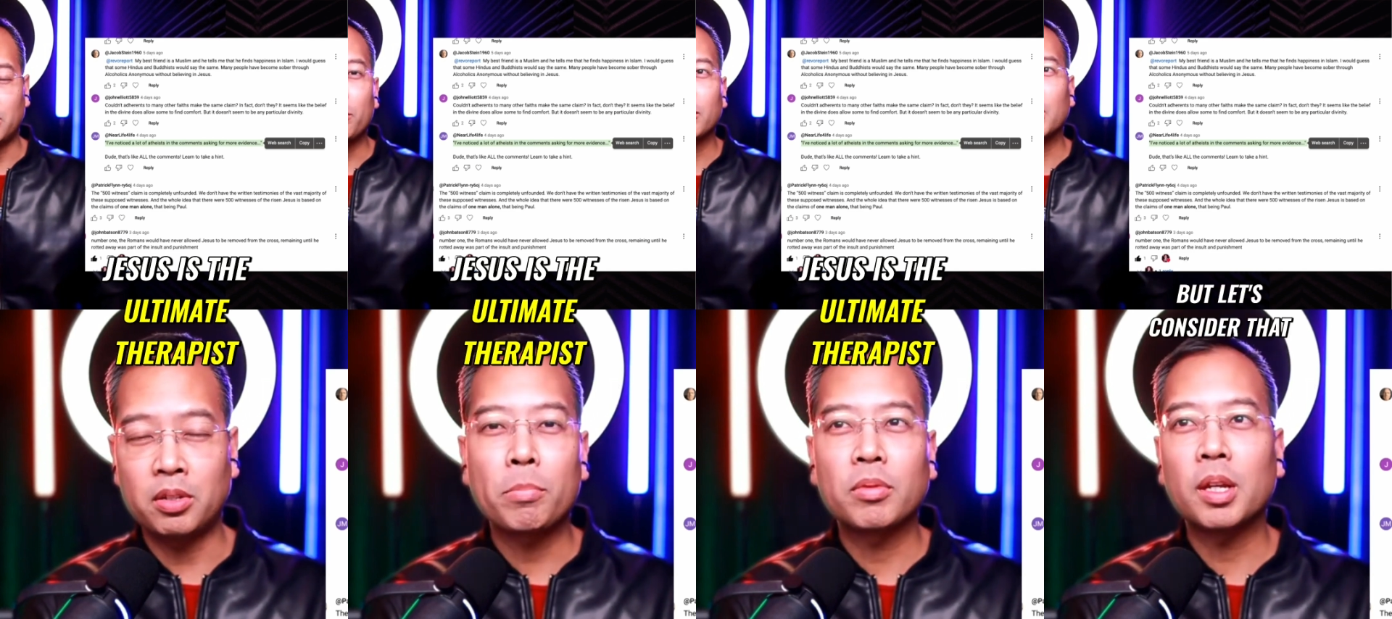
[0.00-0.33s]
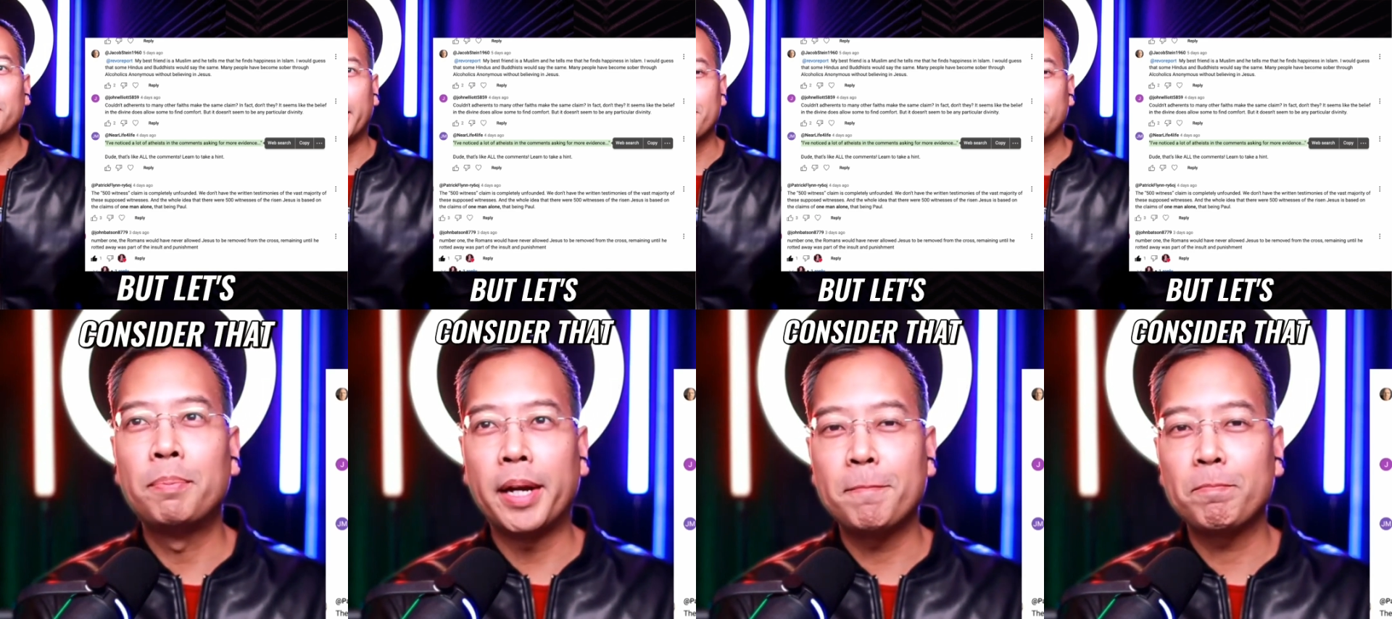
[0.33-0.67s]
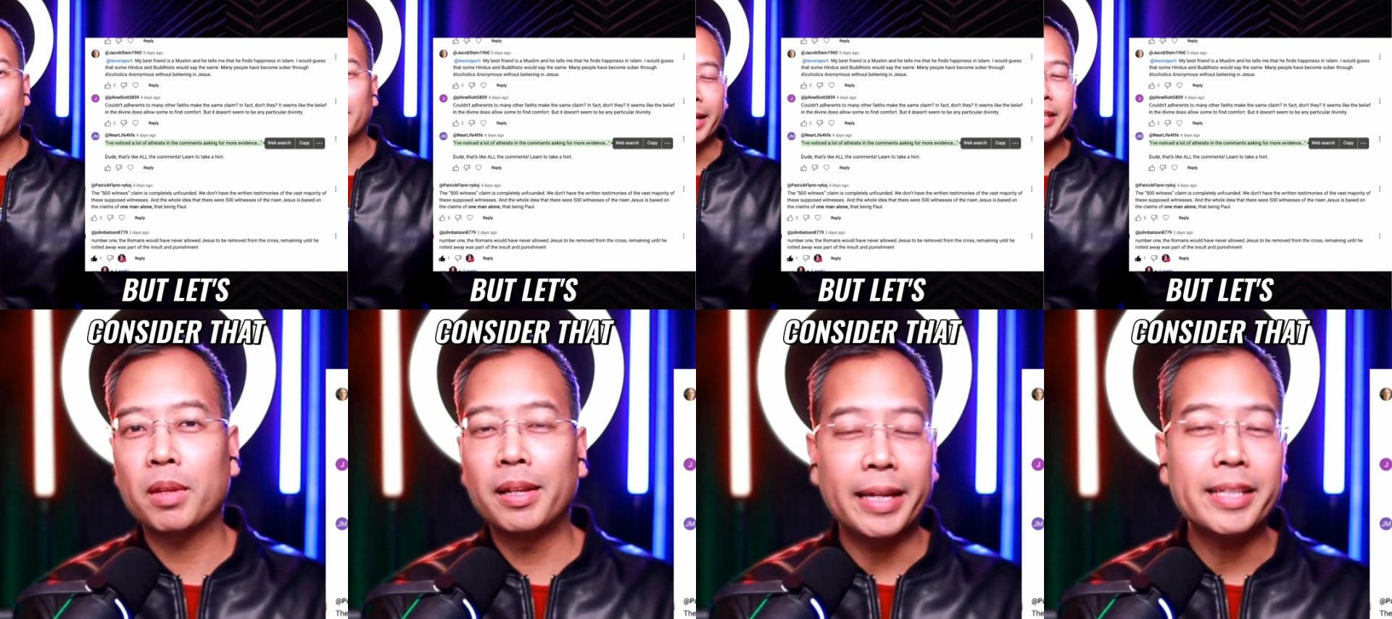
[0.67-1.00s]
But
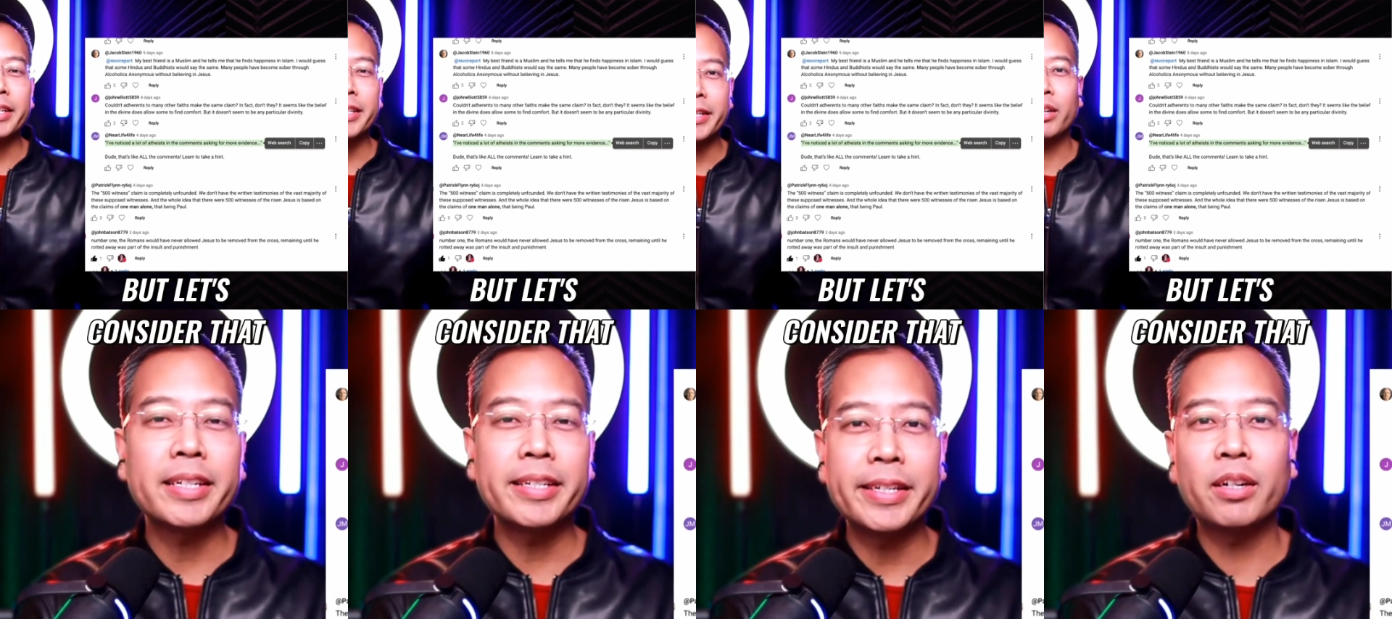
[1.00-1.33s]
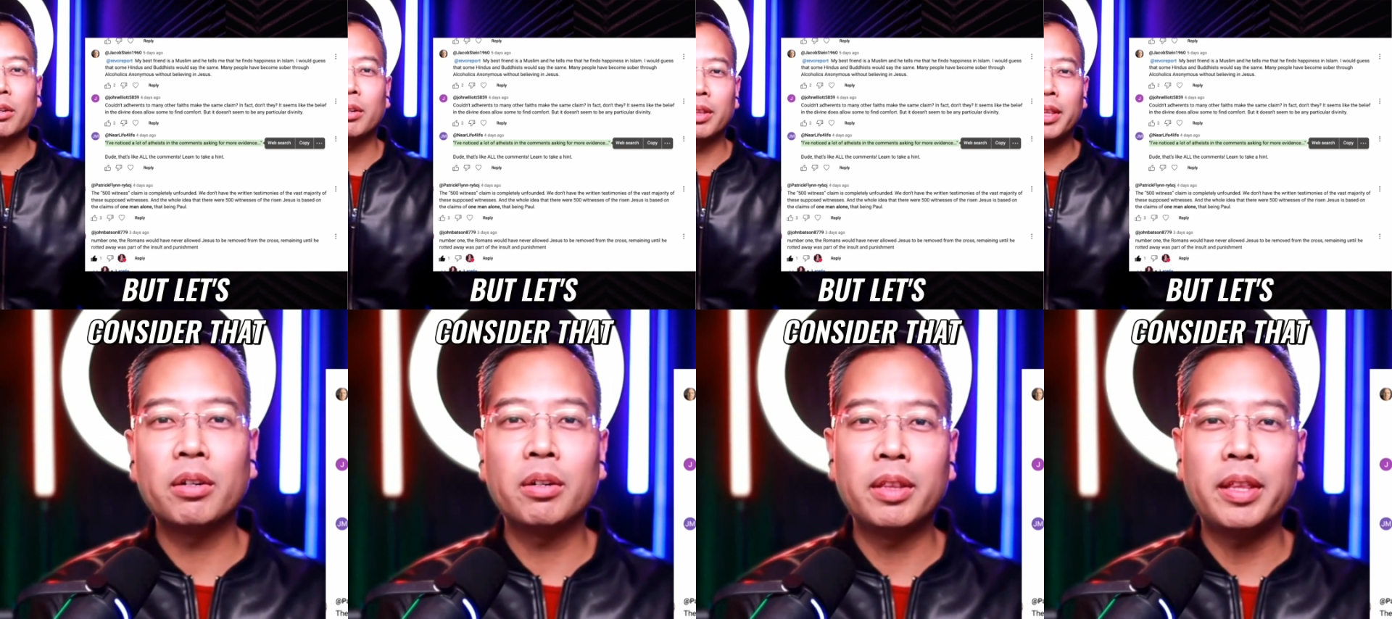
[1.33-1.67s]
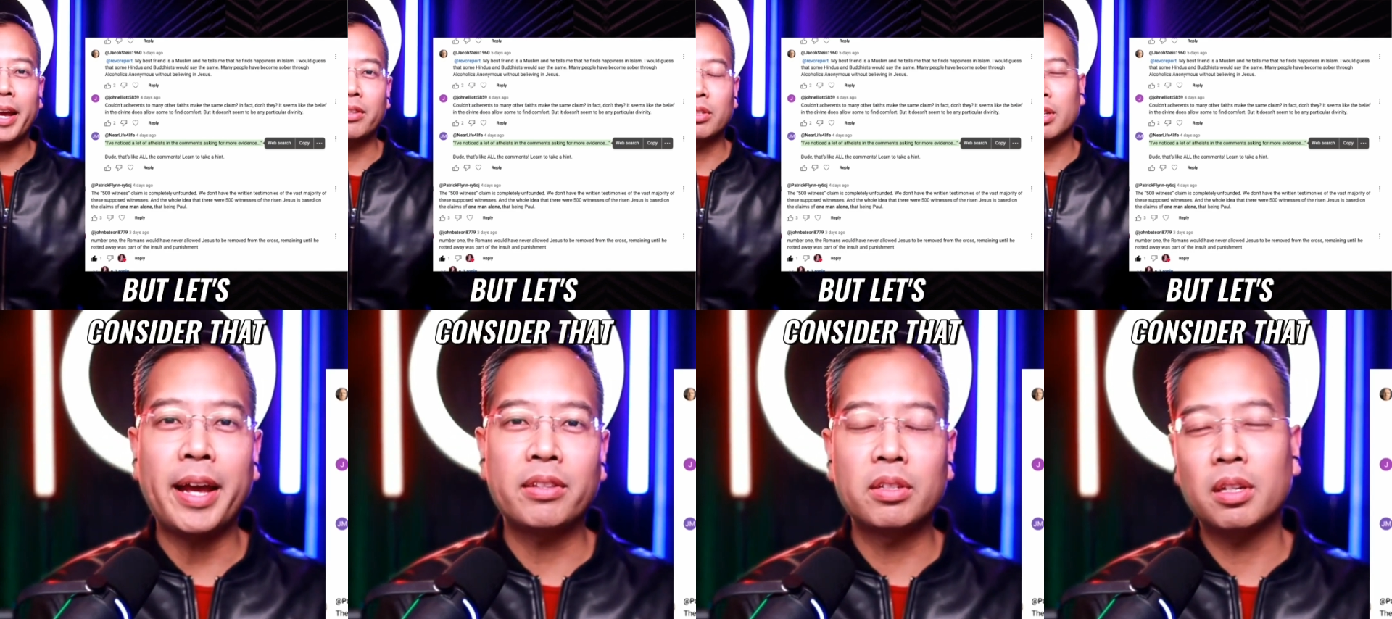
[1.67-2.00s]
let's consider
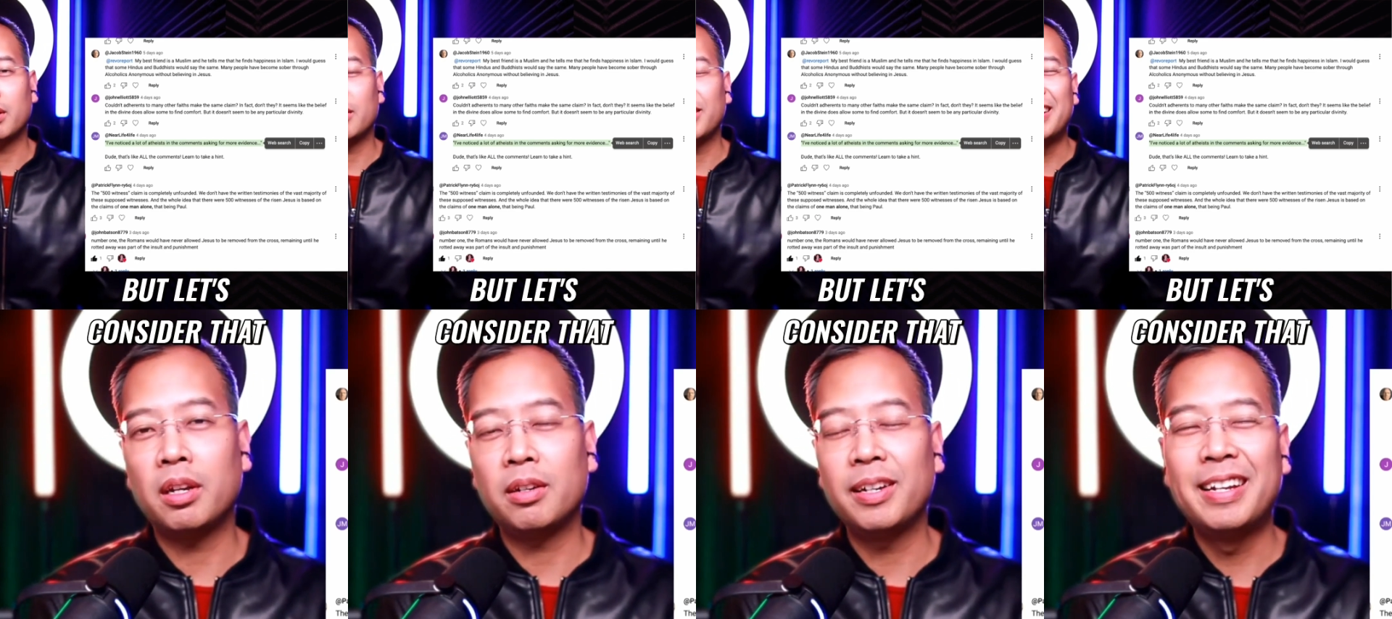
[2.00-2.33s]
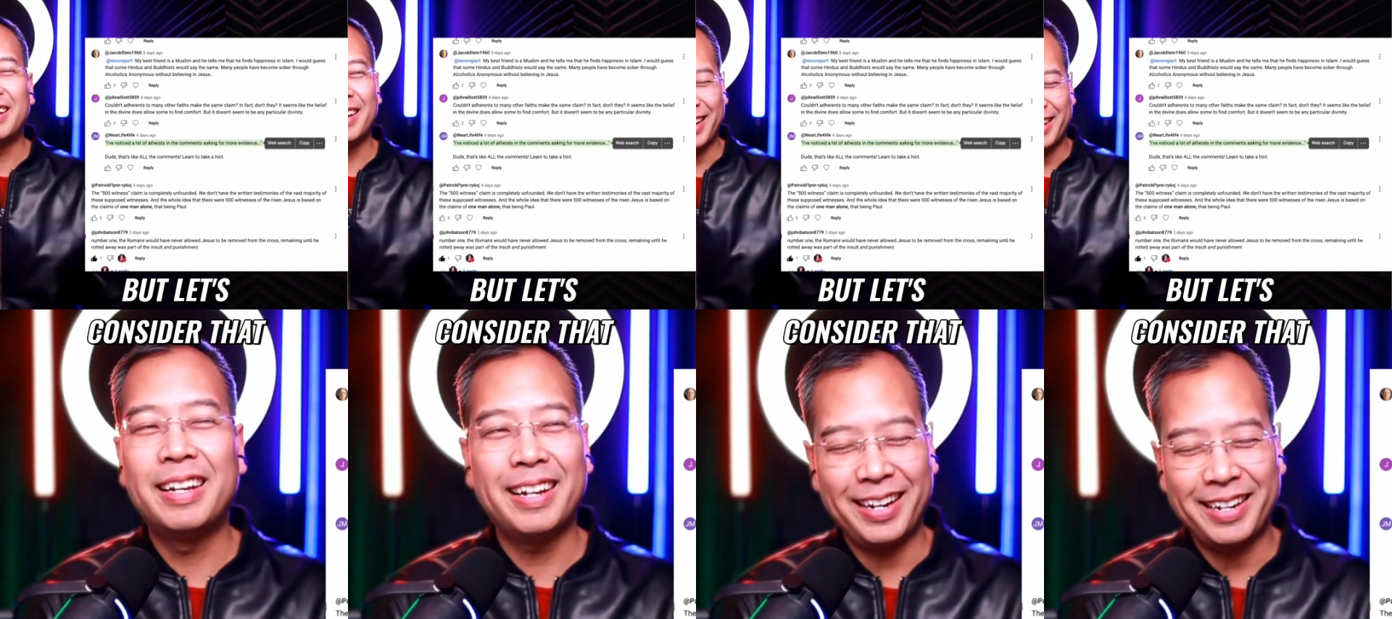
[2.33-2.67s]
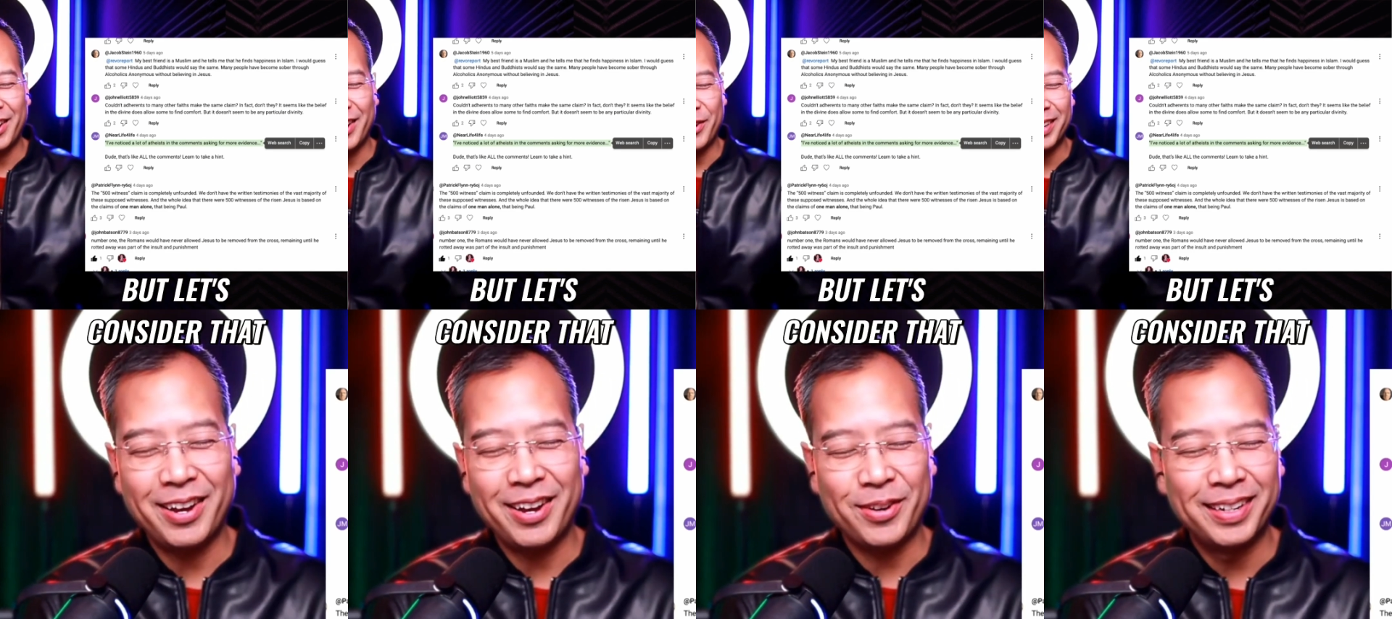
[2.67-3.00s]
that. I know,
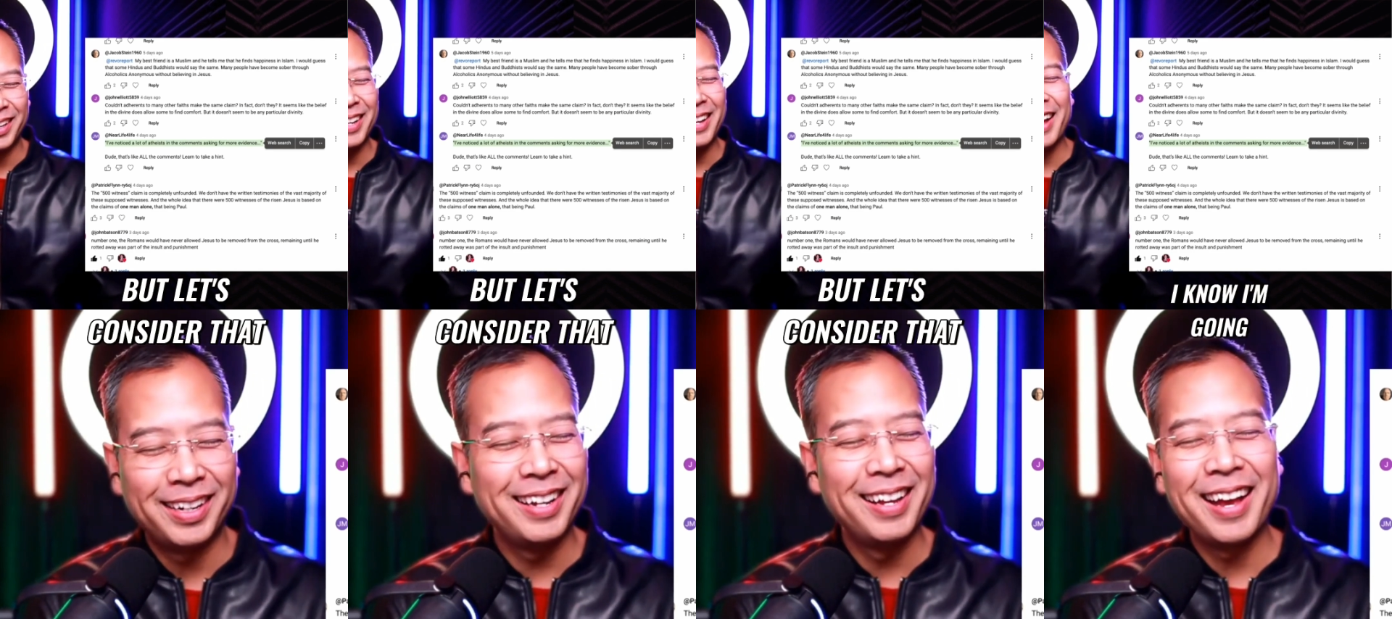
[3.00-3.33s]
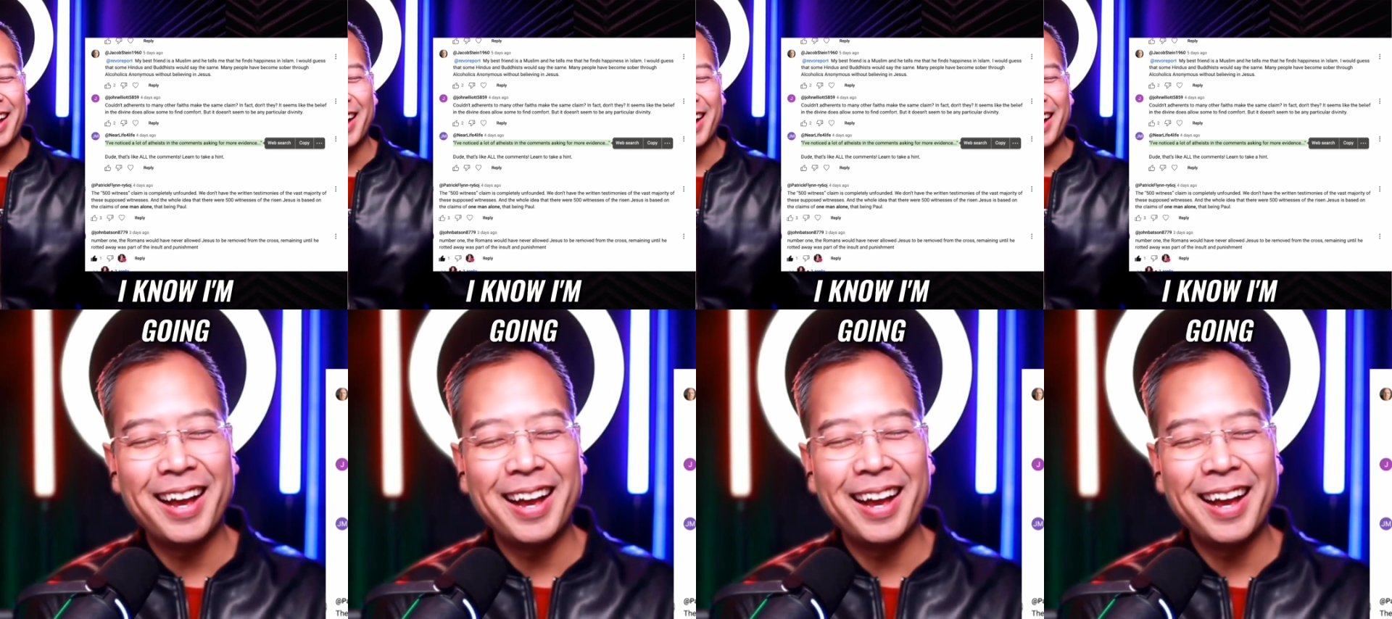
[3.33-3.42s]
I